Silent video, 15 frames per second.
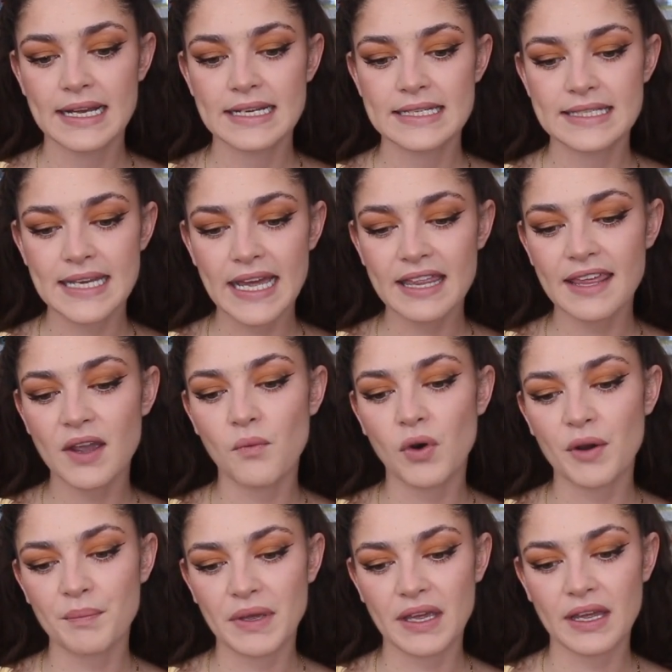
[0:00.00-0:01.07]
Say they
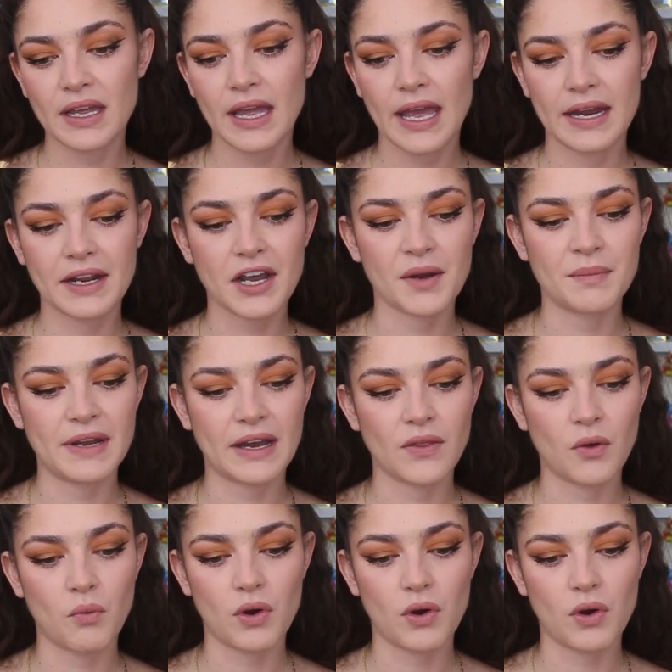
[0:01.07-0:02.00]
want me and come down the